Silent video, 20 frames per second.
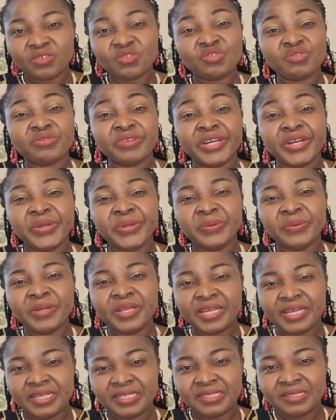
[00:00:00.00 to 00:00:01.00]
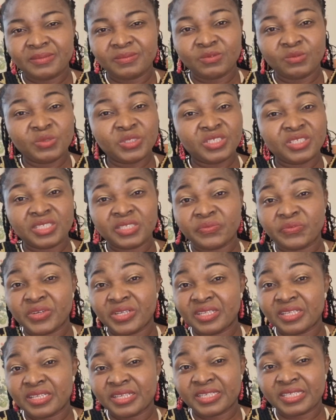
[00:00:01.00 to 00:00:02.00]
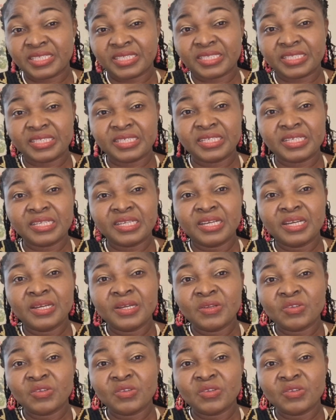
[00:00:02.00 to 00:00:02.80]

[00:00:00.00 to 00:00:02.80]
to renew that, which is fantastic.